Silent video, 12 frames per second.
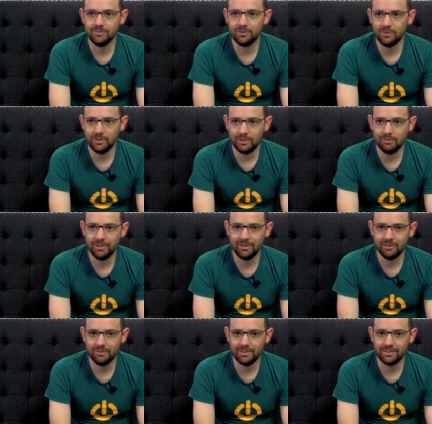20
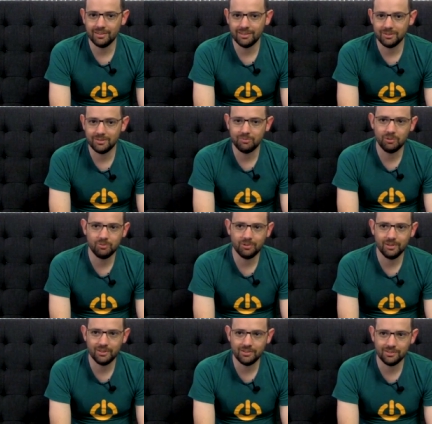million at least
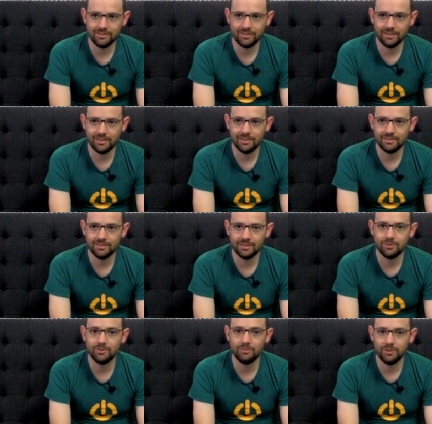population that
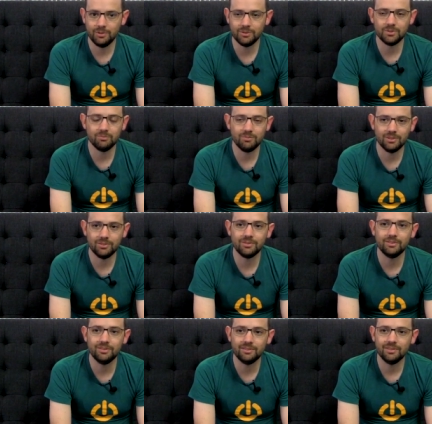could be using
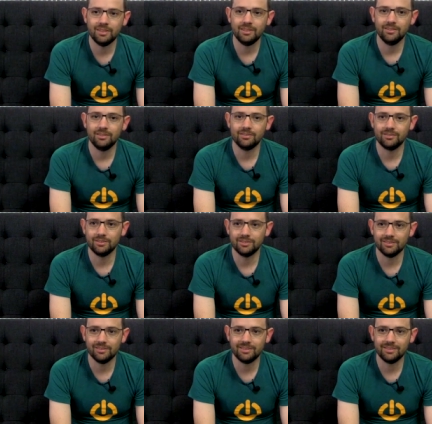Bitcoin
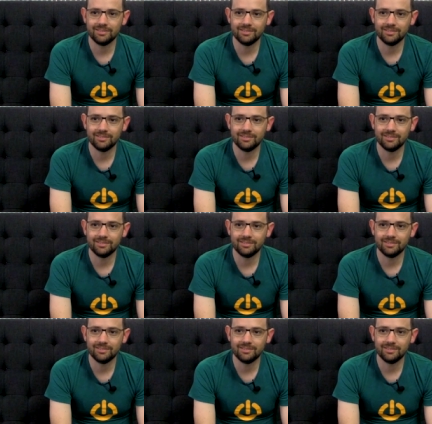recently.